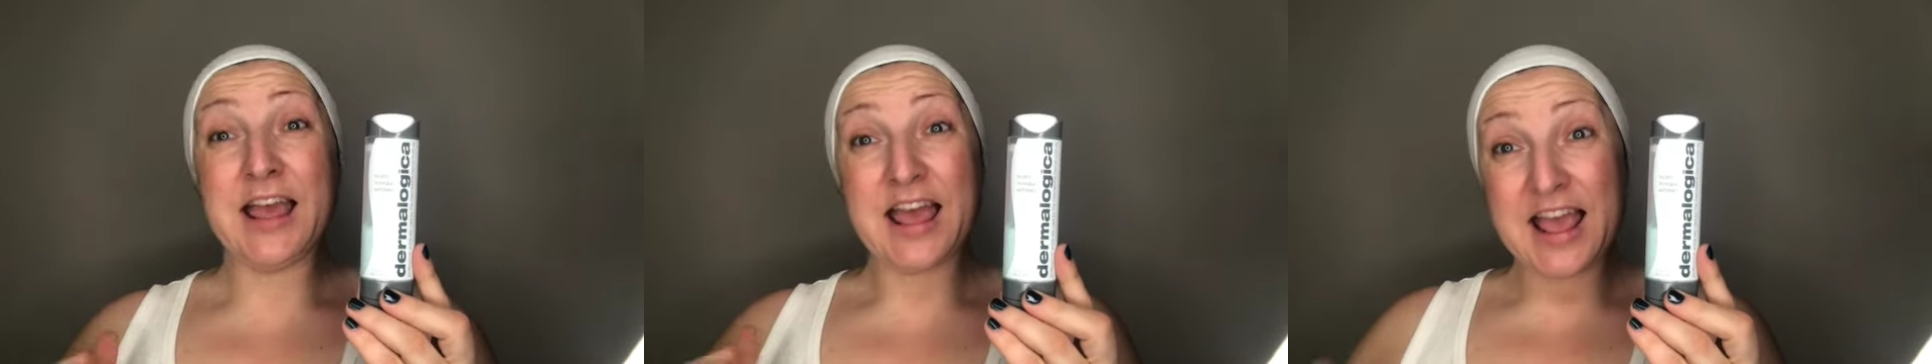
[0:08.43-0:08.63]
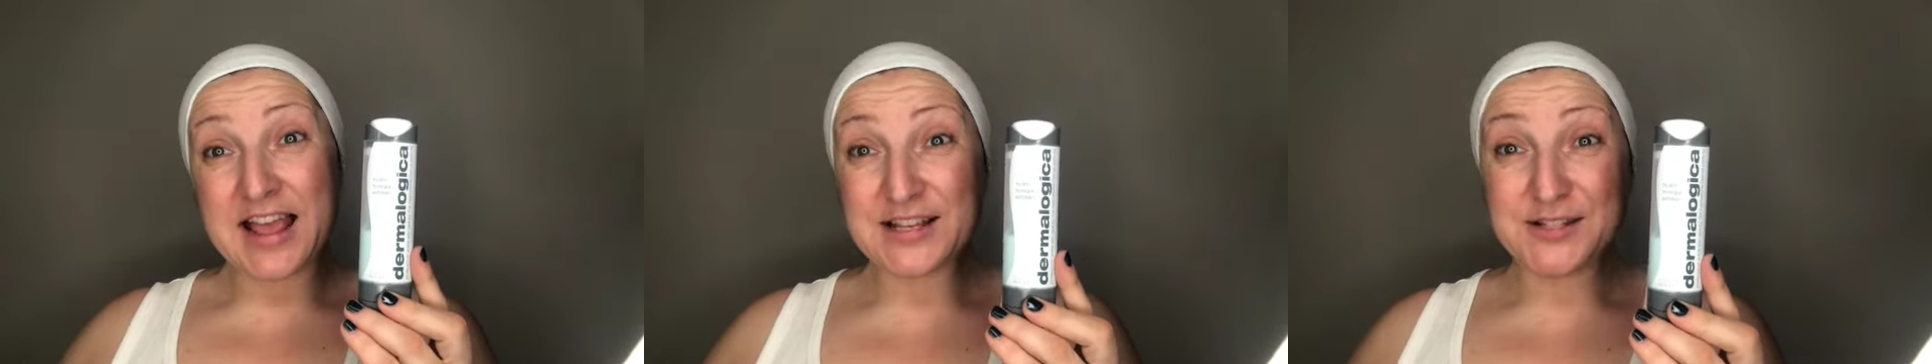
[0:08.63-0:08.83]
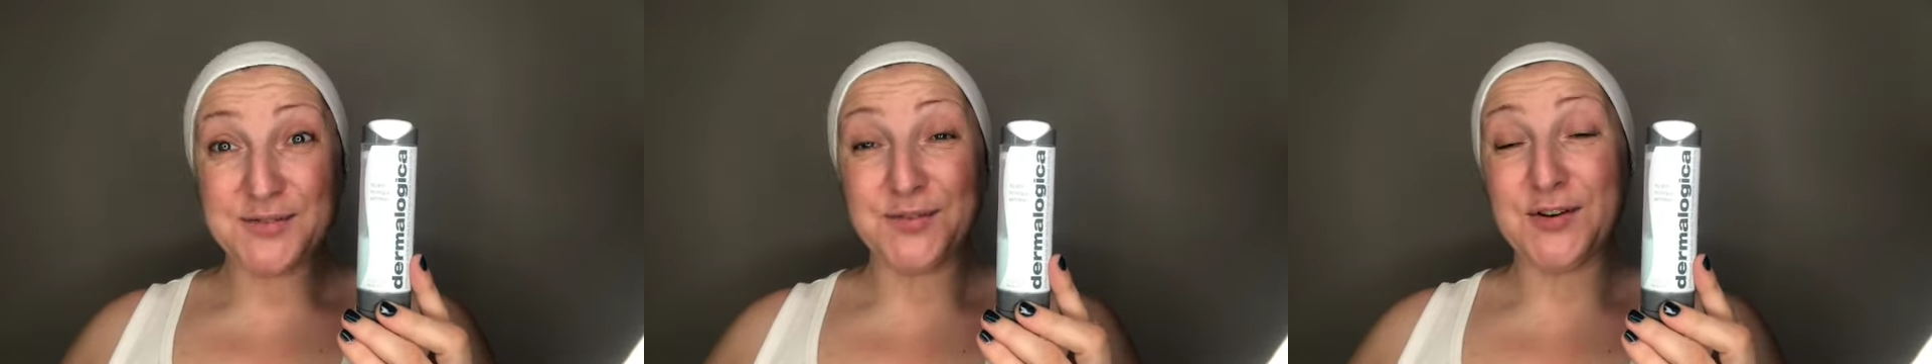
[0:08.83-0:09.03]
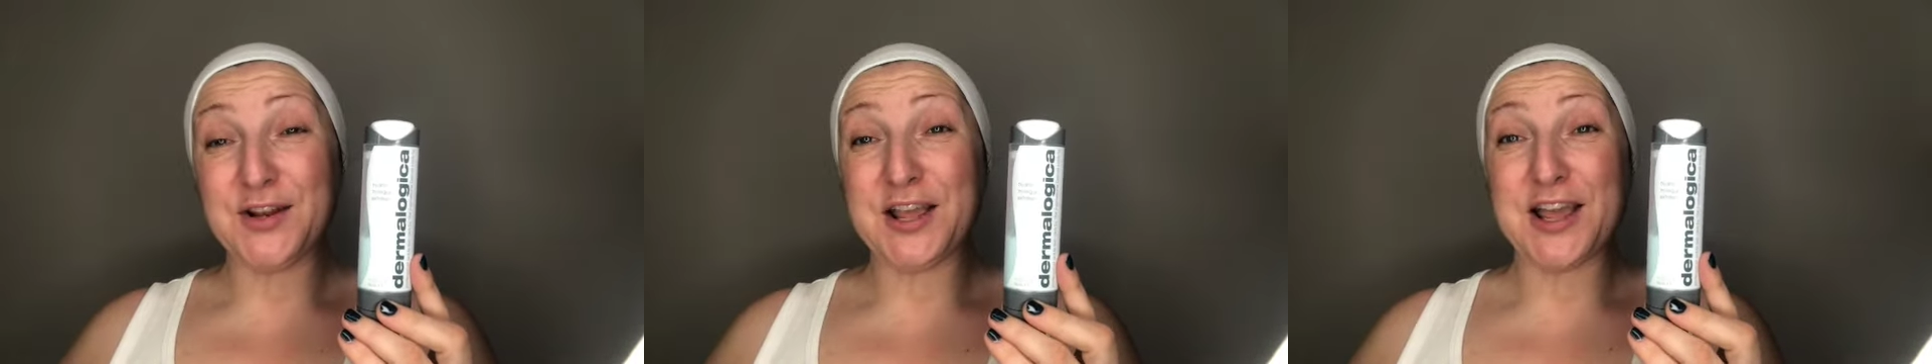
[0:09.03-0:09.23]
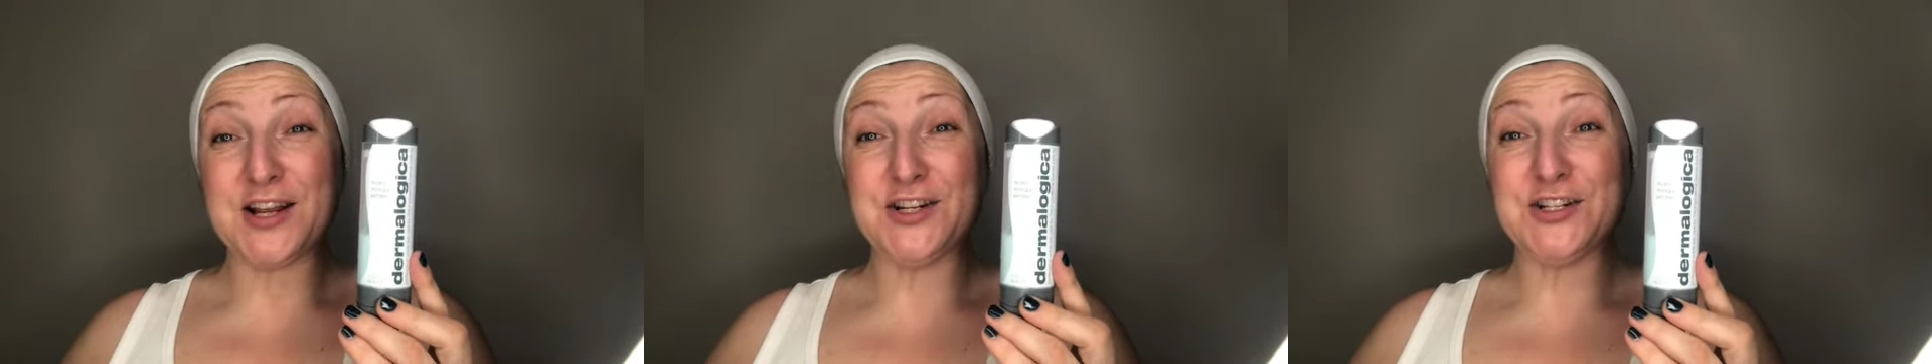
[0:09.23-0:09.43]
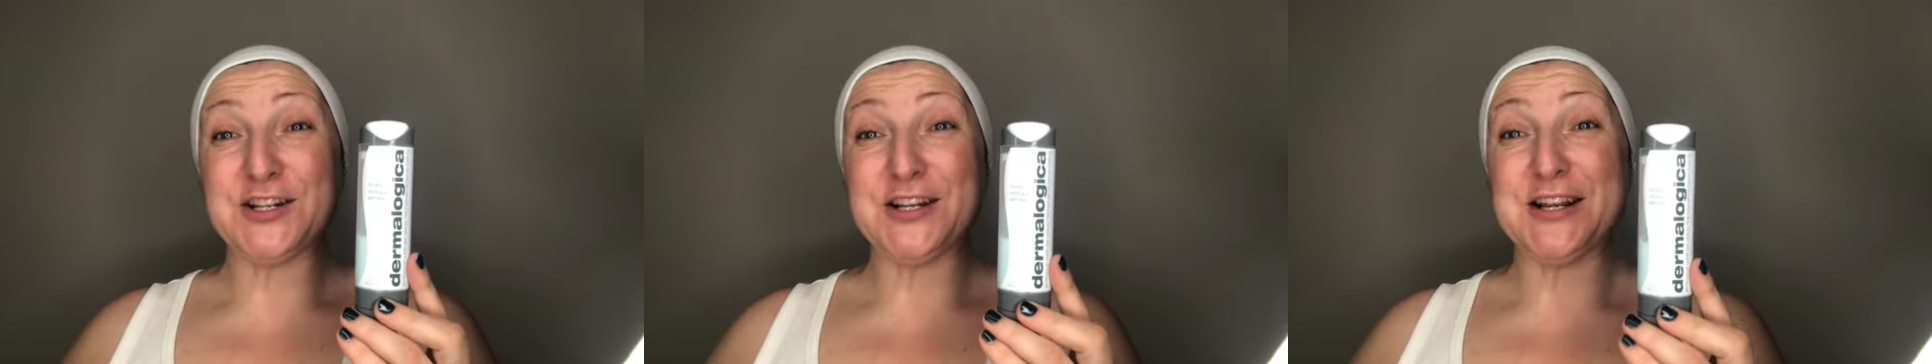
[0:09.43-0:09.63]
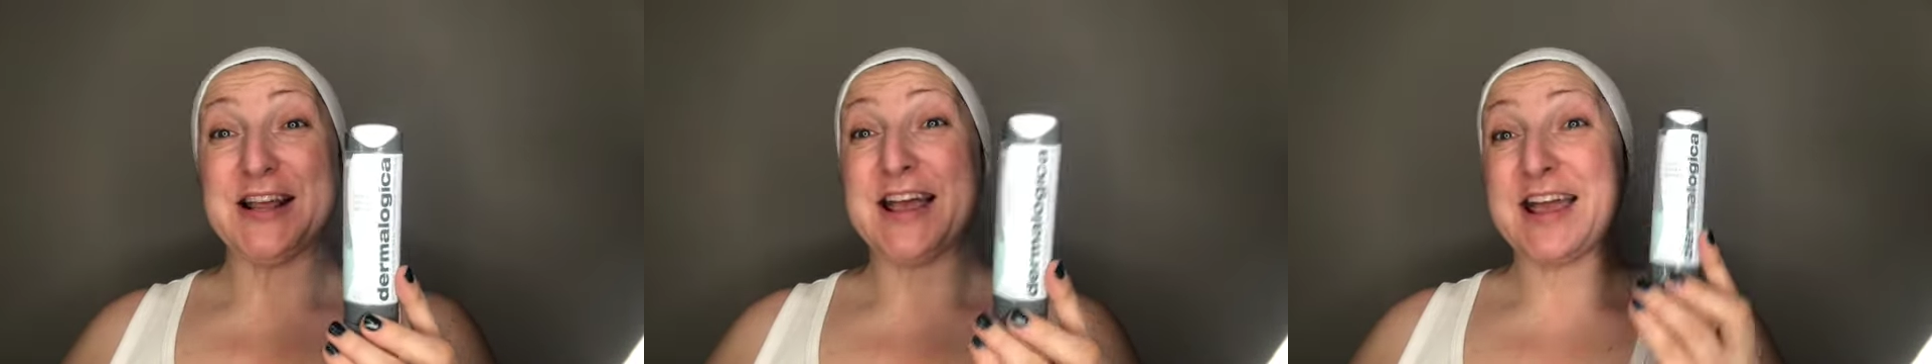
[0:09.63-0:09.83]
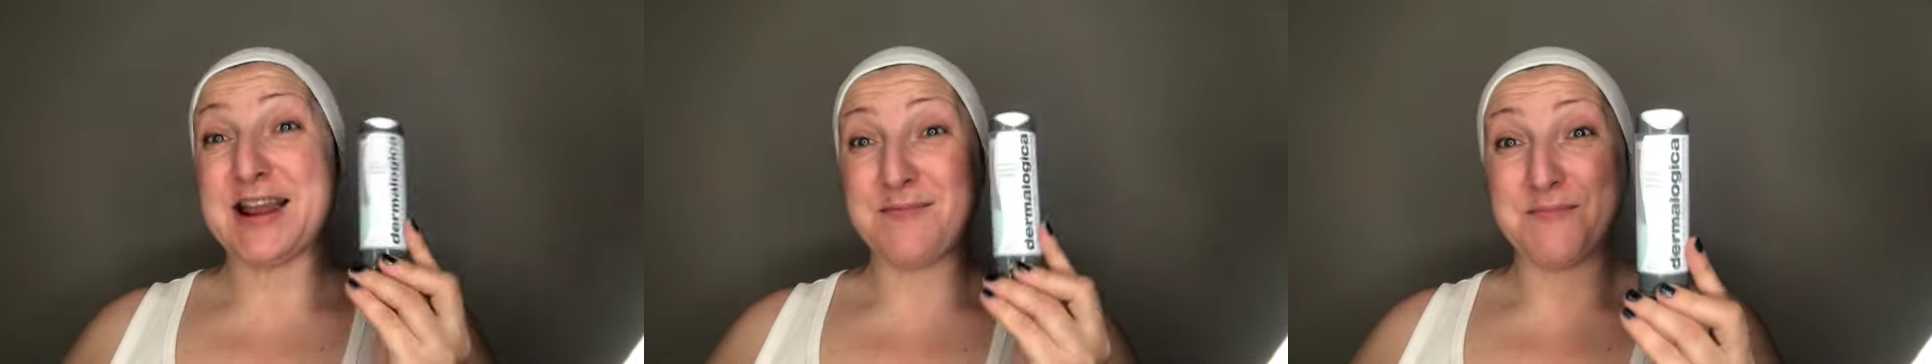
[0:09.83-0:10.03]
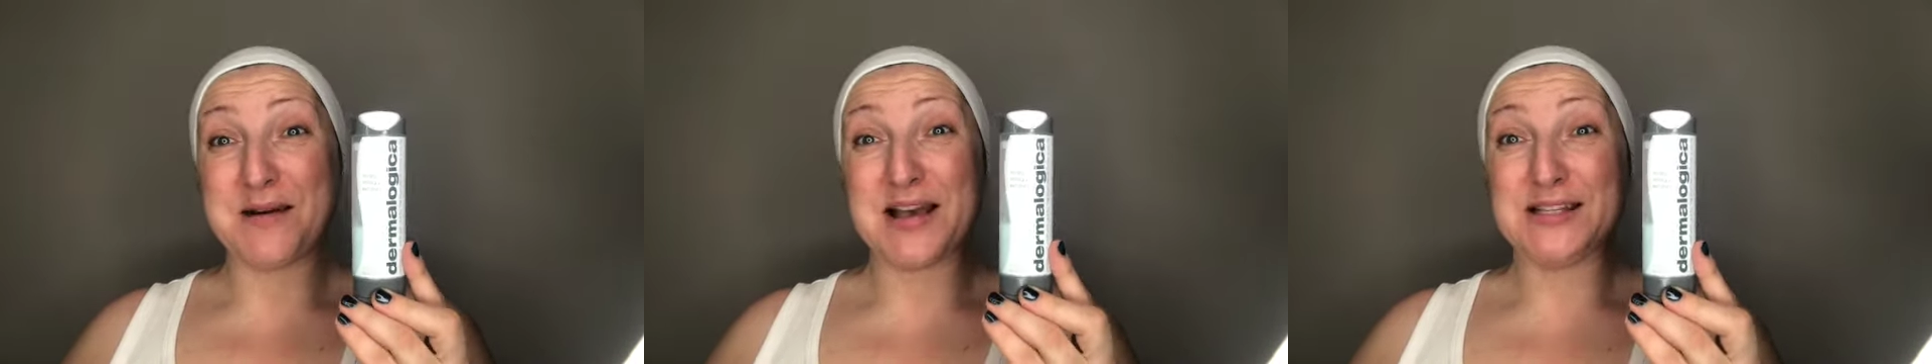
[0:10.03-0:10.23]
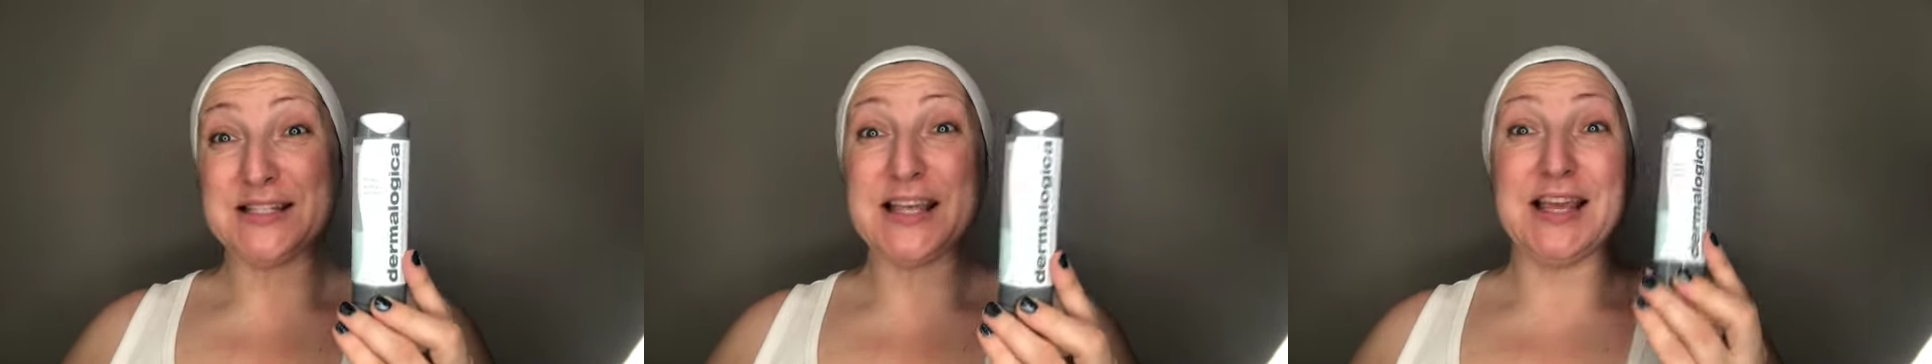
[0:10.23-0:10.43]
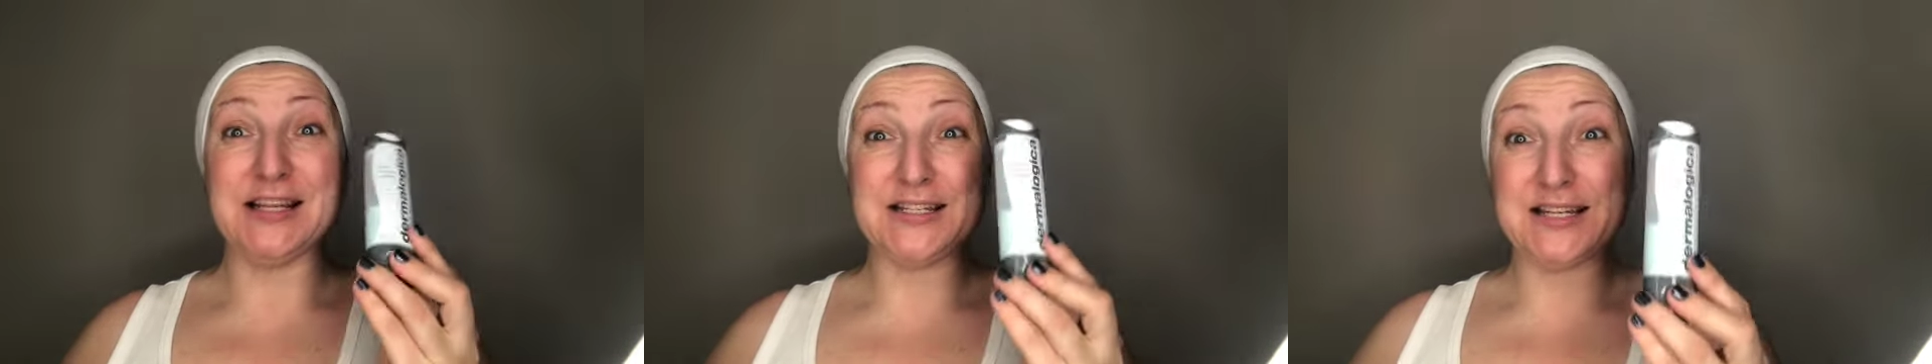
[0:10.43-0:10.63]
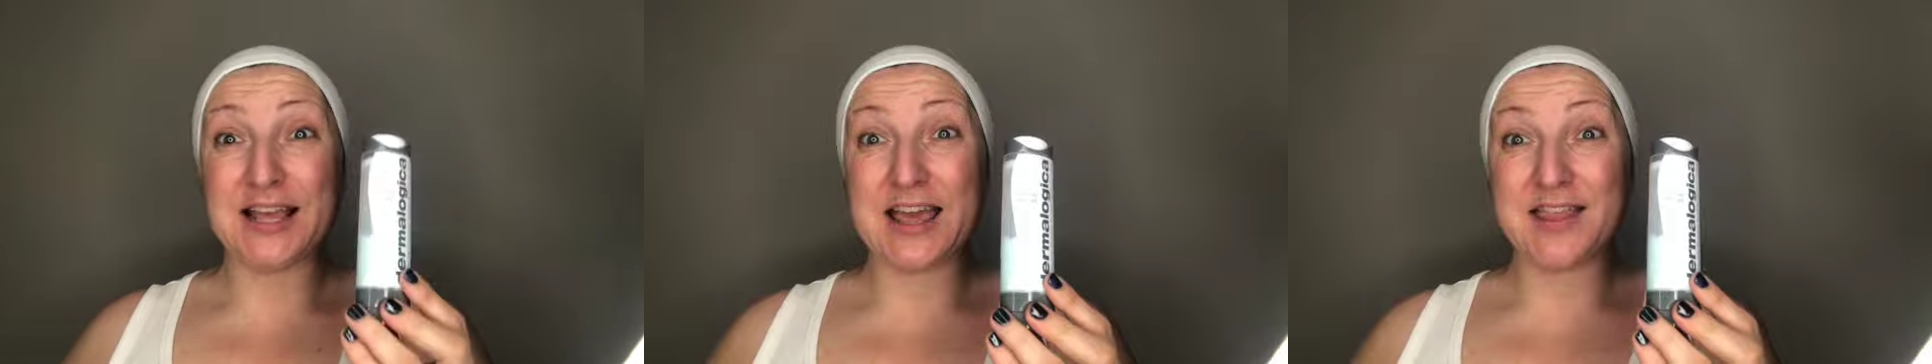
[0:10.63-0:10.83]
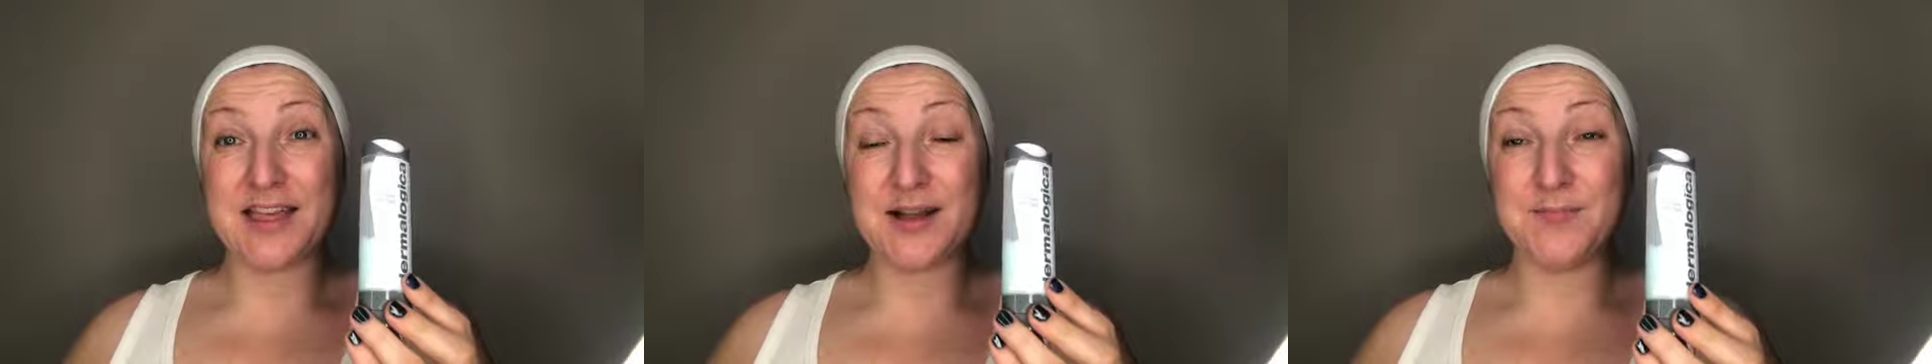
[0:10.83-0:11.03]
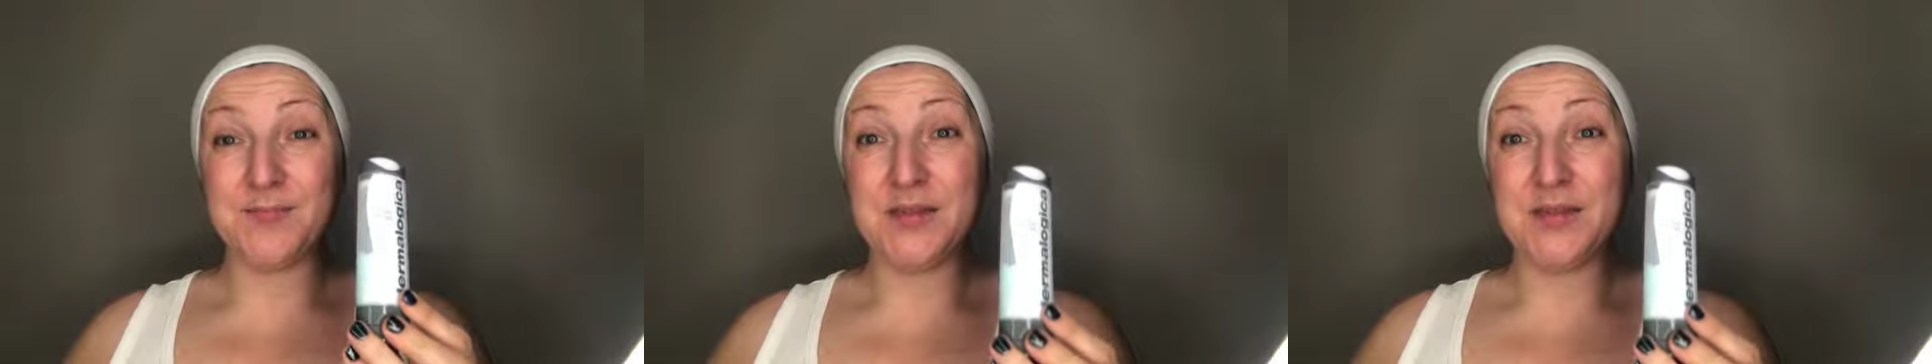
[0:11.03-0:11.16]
exfoliation and masking together.